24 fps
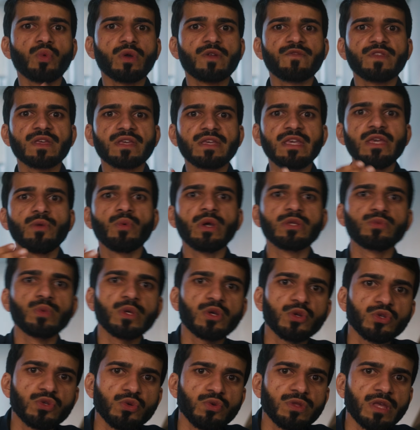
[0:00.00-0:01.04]
one of the key ways we
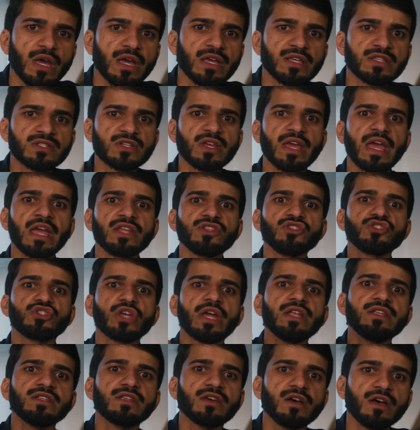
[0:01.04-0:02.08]
could do that is to
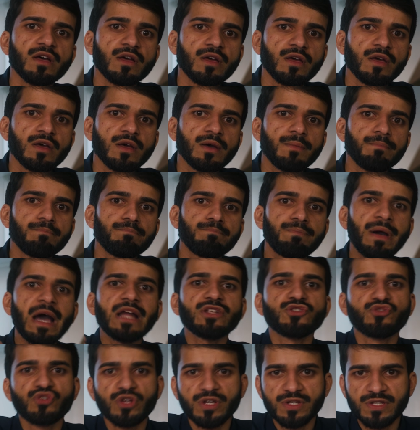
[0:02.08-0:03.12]
engender
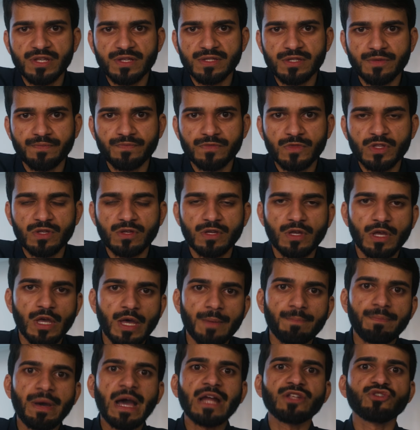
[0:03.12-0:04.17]
patriotism.
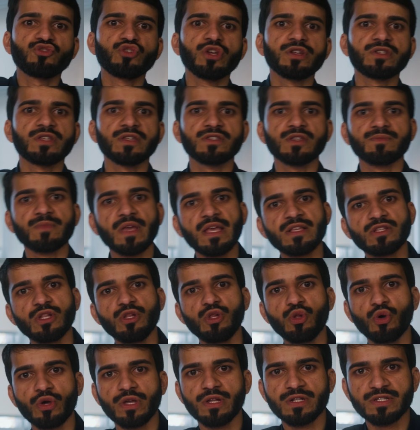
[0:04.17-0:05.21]
Patriotism is
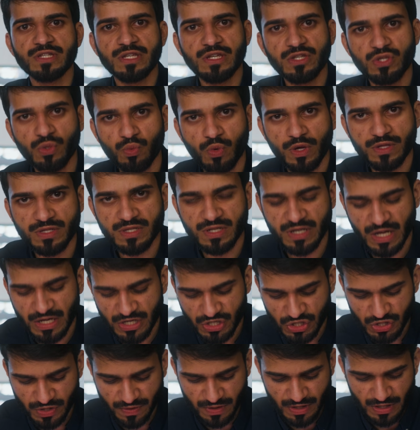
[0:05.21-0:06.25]
loyalty to one's
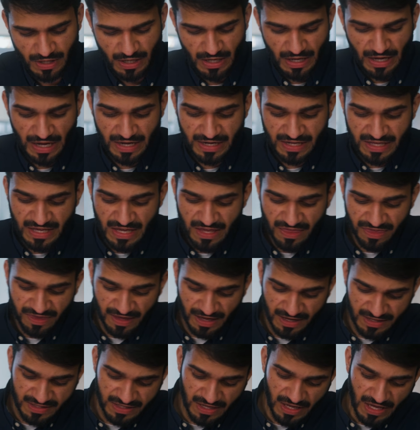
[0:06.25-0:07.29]
nation. And he
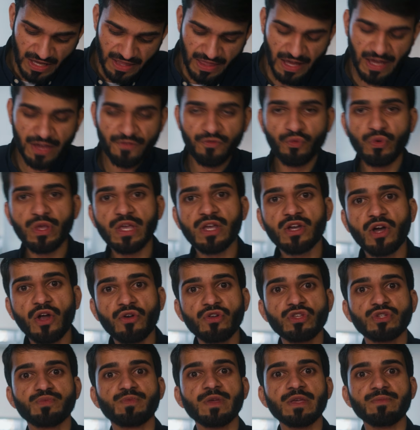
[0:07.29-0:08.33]
thinks that if we
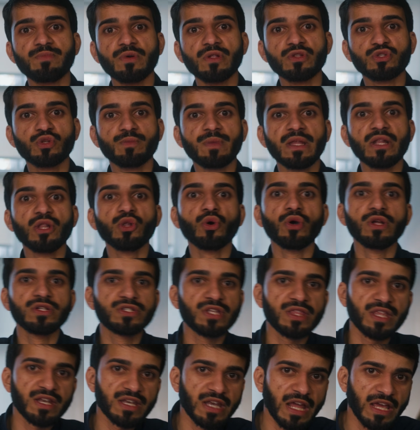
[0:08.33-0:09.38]
encourage people to be loyal to
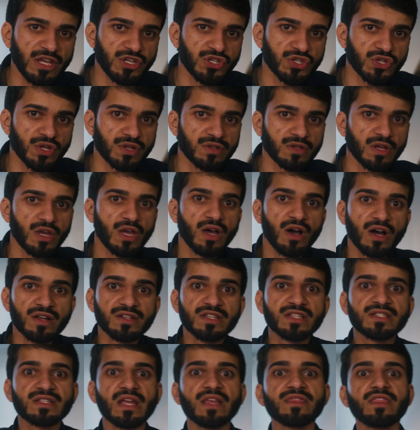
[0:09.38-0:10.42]
the nation,
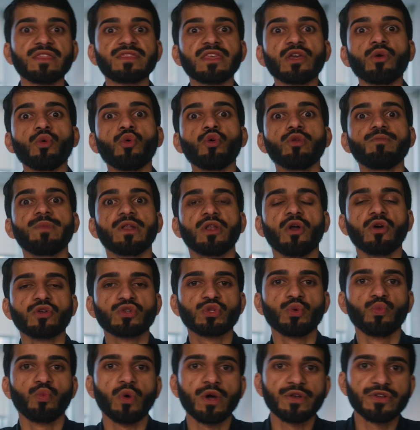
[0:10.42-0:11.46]
understand that they all belong
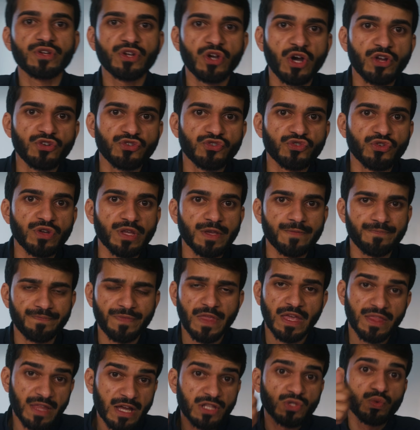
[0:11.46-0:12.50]
to one country,
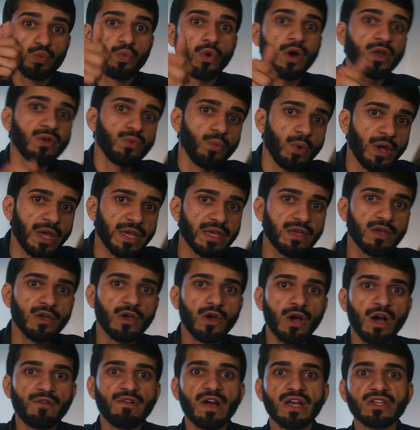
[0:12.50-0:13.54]
that's one way
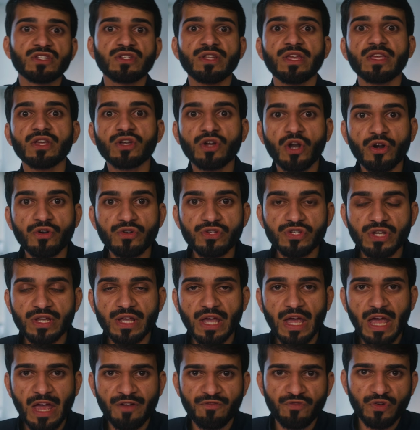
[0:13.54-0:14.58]
of actually
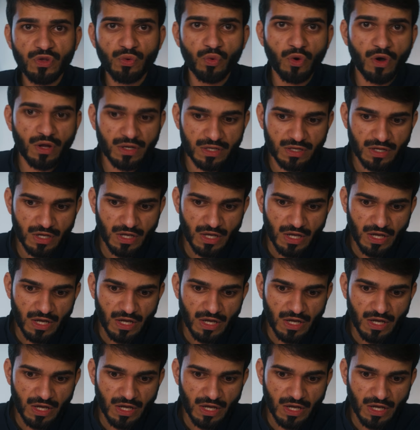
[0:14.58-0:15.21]
encouraging everyone